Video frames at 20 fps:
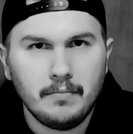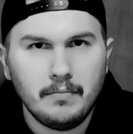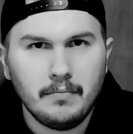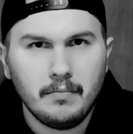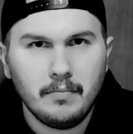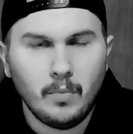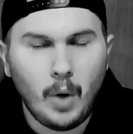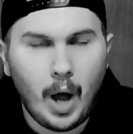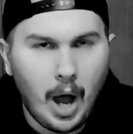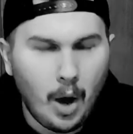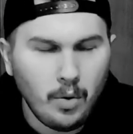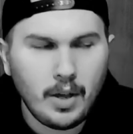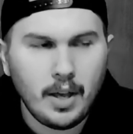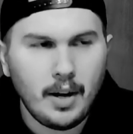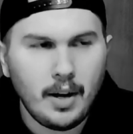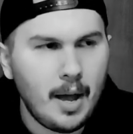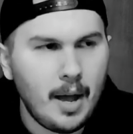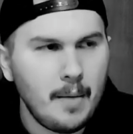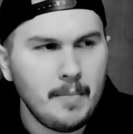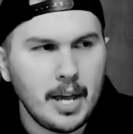How
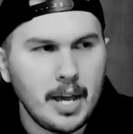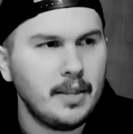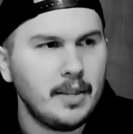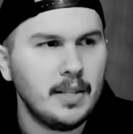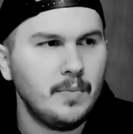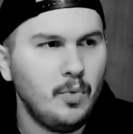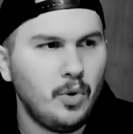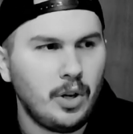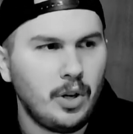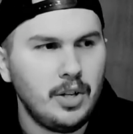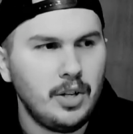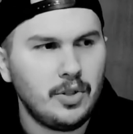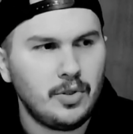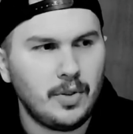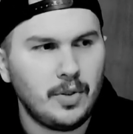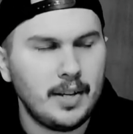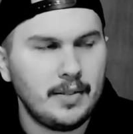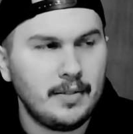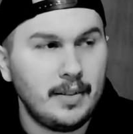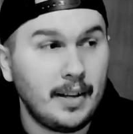can I make this more
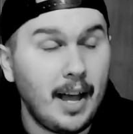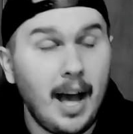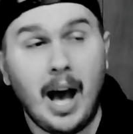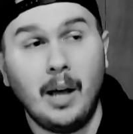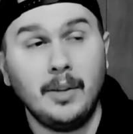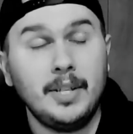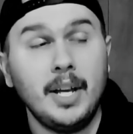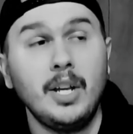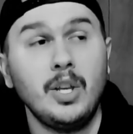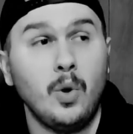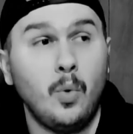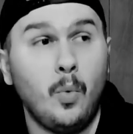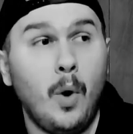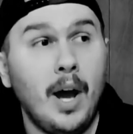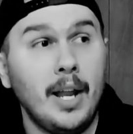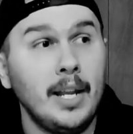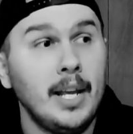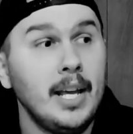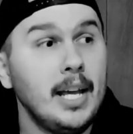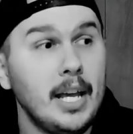interesting? I'll tell you
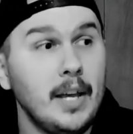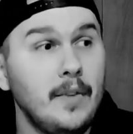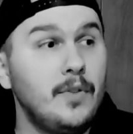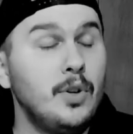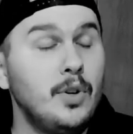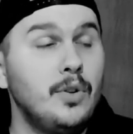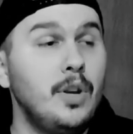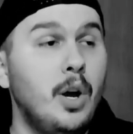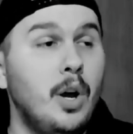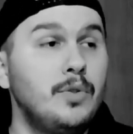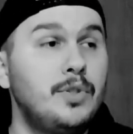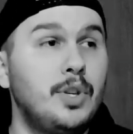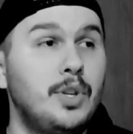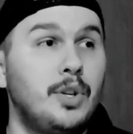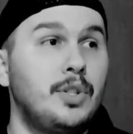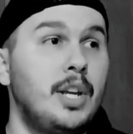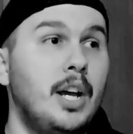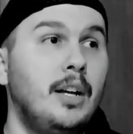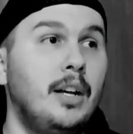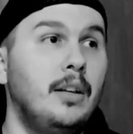what, if your notes
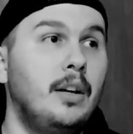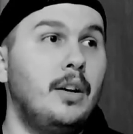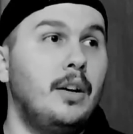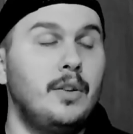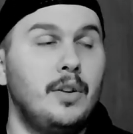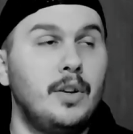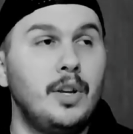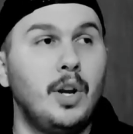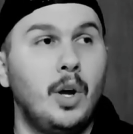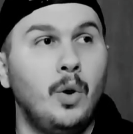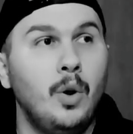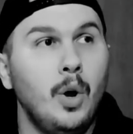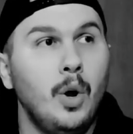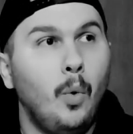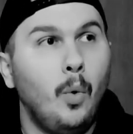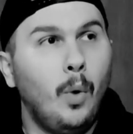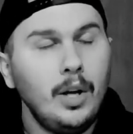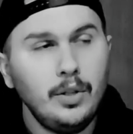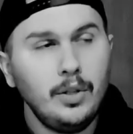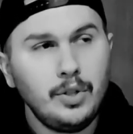are,
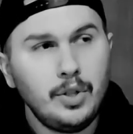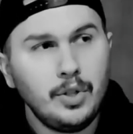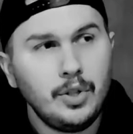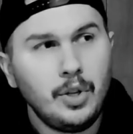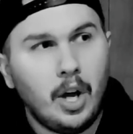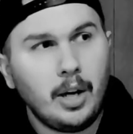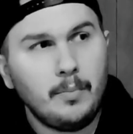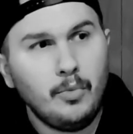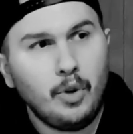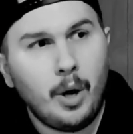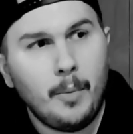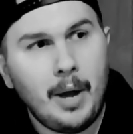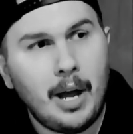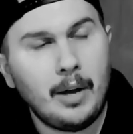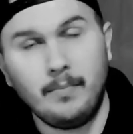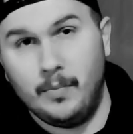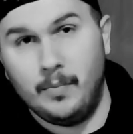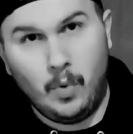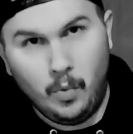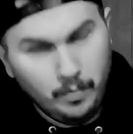why don't you talk more
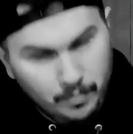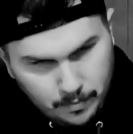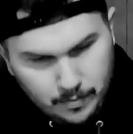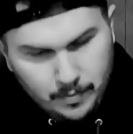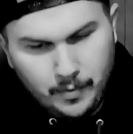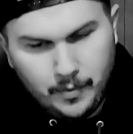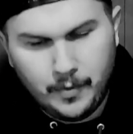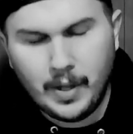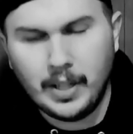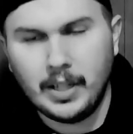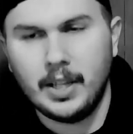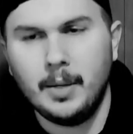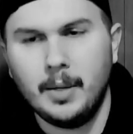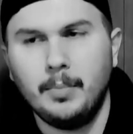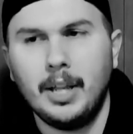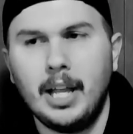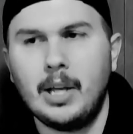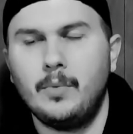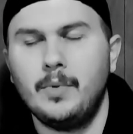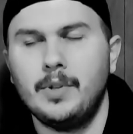about fill in the
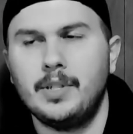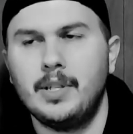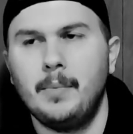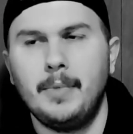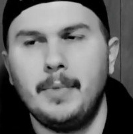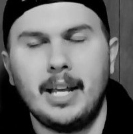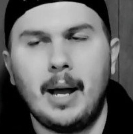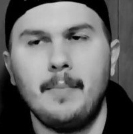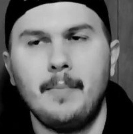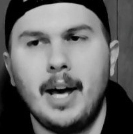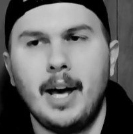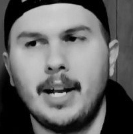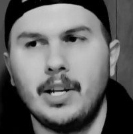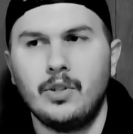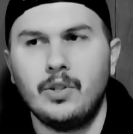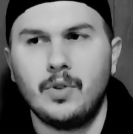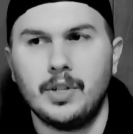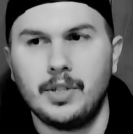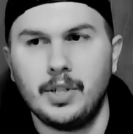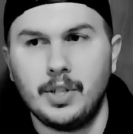blank with something I'm not
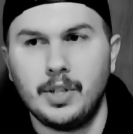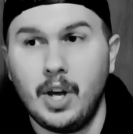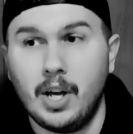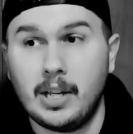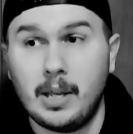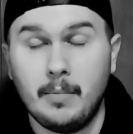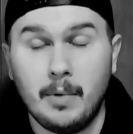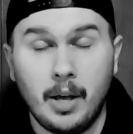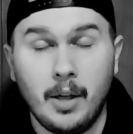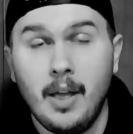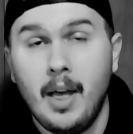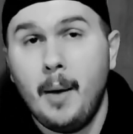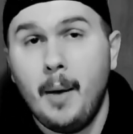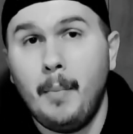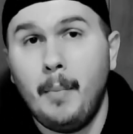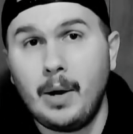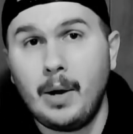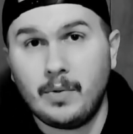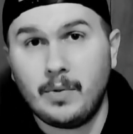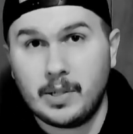interested in talking about,
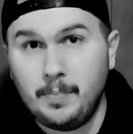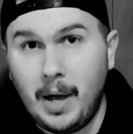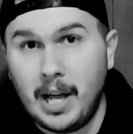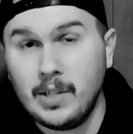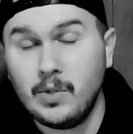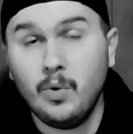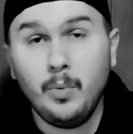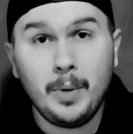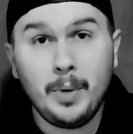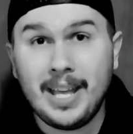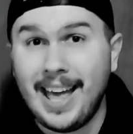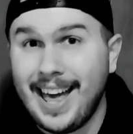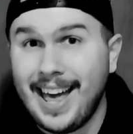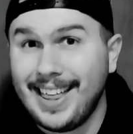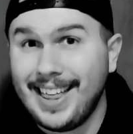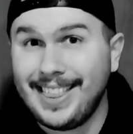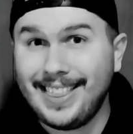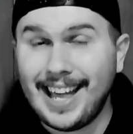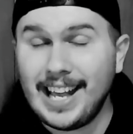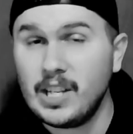my response will be,
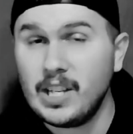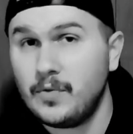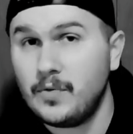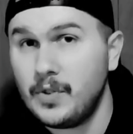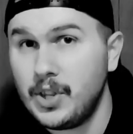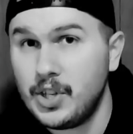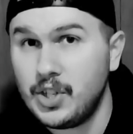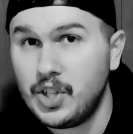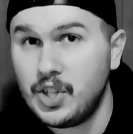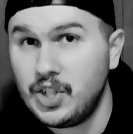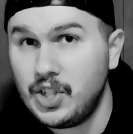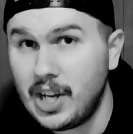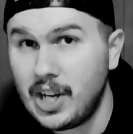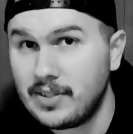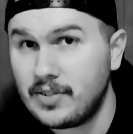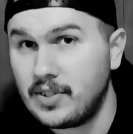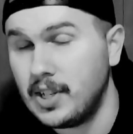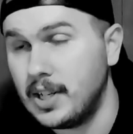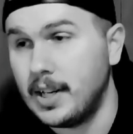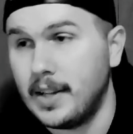thanks for the
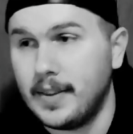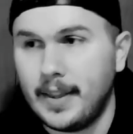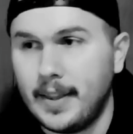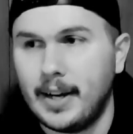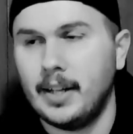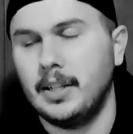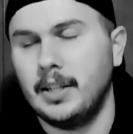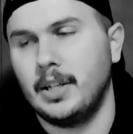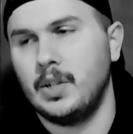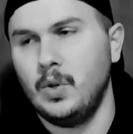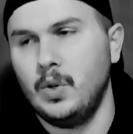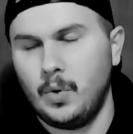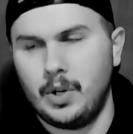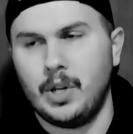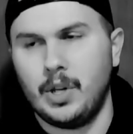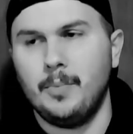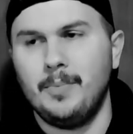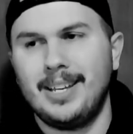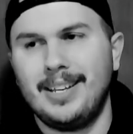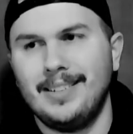suggestion, and then I'll ignore
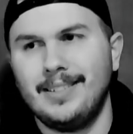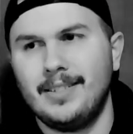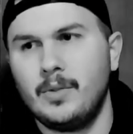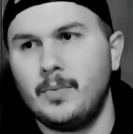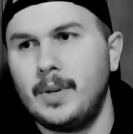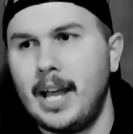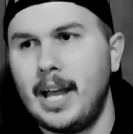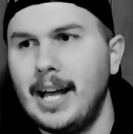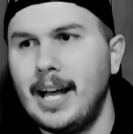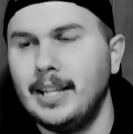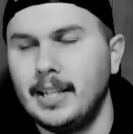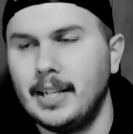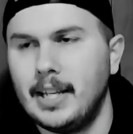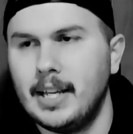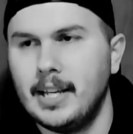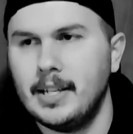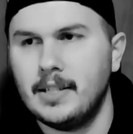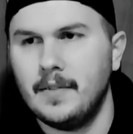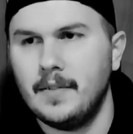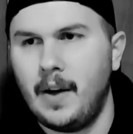you, because the
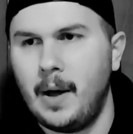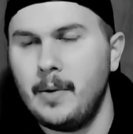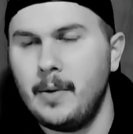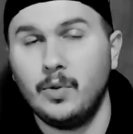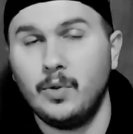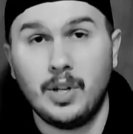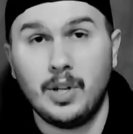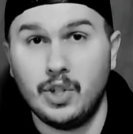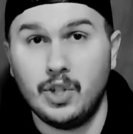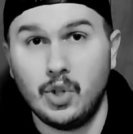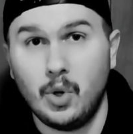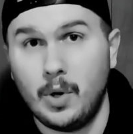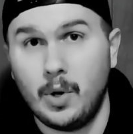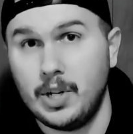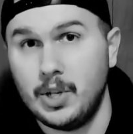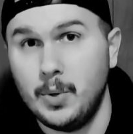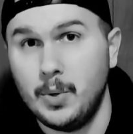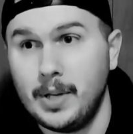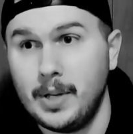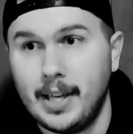reality is if I don't enjoy
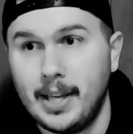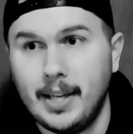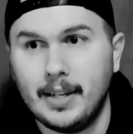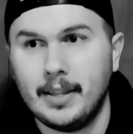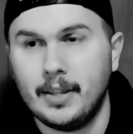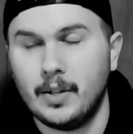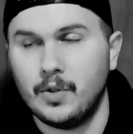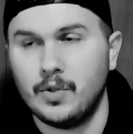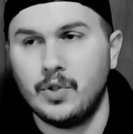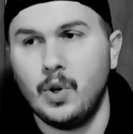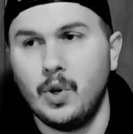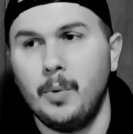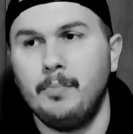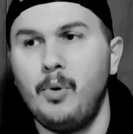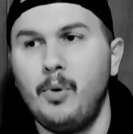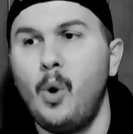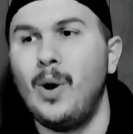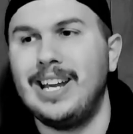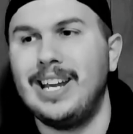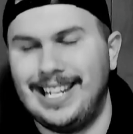doing it, there's no
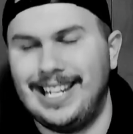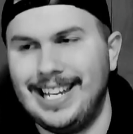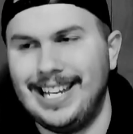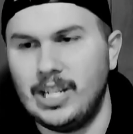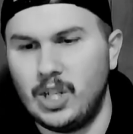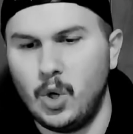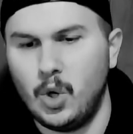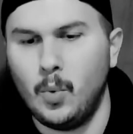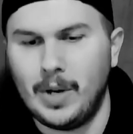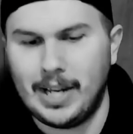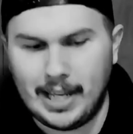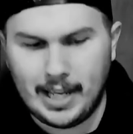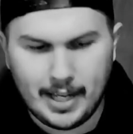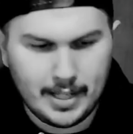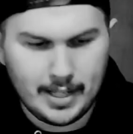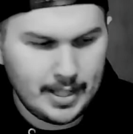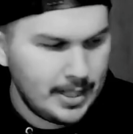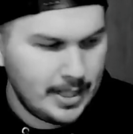point in doing it.